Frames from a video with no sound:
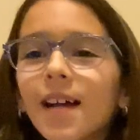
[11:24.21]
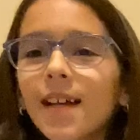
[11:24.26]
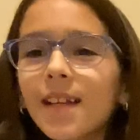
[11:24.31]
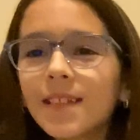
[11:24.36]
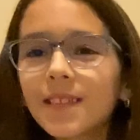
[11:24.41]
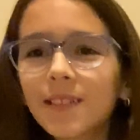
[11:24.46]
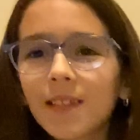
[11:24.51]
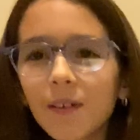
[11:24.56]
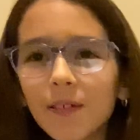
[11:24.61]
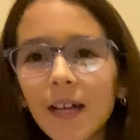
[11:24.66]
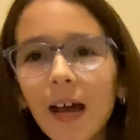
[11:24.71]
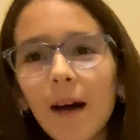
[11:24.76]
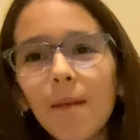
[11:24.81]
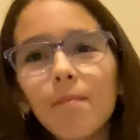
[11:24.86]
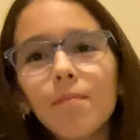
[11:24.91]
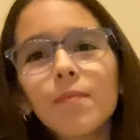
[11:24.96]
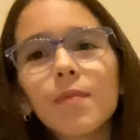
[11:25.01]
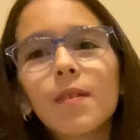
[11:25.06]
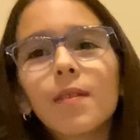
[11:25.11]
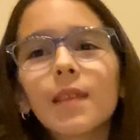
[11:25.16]
So yeah,
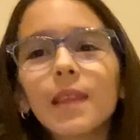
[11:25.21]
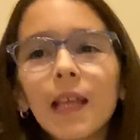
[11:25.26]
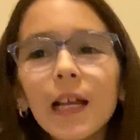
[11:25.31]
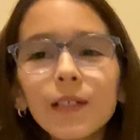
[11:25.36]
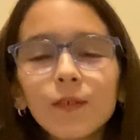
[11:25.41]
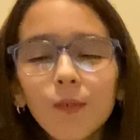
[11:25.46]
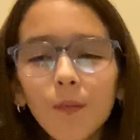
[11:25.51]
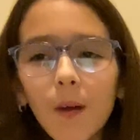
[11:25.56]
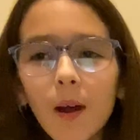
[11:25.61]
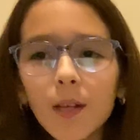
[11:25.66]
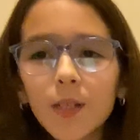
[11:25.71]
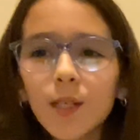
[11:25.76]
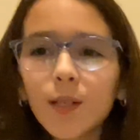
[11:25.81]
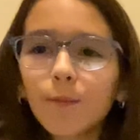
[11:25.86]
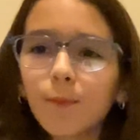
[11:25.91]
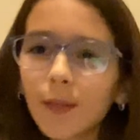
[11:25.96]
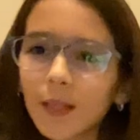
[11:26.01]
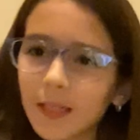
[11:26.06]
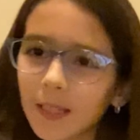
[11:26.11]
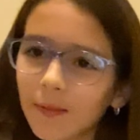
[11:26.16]
thanks for watching.
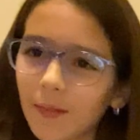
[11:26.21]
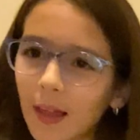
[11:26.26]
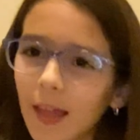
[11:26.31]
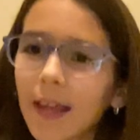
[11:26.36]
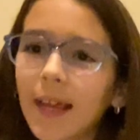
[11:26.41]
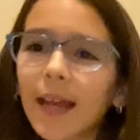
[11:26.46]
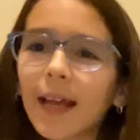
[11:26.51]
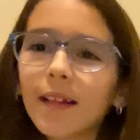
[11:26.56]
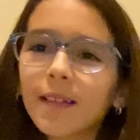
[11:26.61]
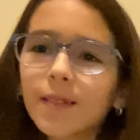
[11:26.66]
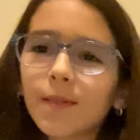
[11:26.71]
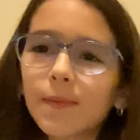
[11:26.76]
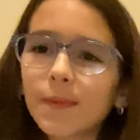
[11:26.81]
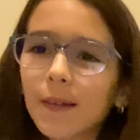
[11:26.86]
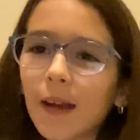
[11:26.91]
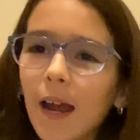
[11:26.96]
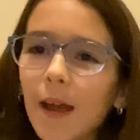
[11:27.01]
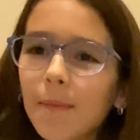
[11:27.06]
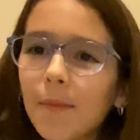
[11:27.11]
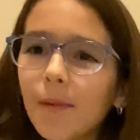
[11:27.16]
Please do like and
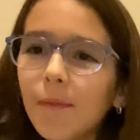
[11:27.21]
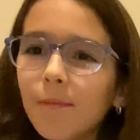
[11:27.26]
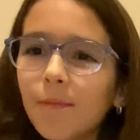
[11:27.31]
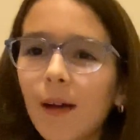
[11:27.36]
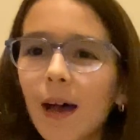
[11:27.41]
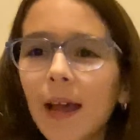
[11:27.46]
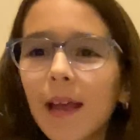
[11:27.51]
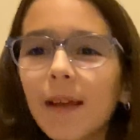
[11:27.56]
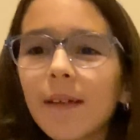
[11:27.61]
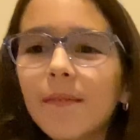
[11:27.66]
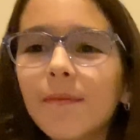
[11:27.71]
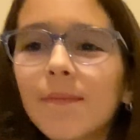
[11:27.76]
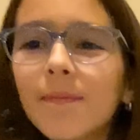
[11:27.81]
subscribe. Bye.